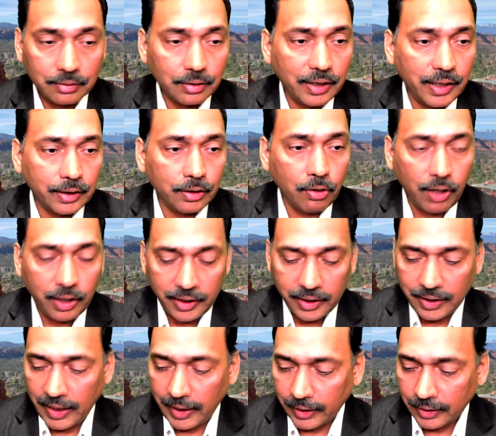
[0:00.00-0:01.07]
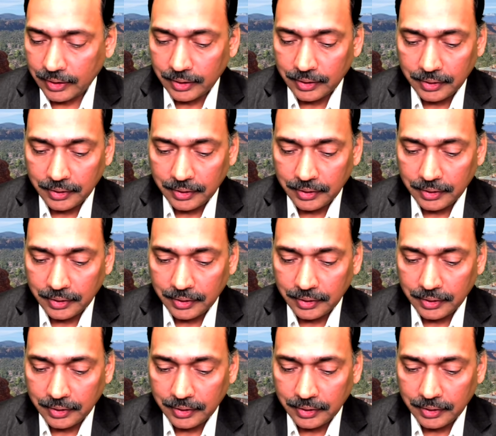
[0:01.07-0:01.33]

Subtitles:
and call it like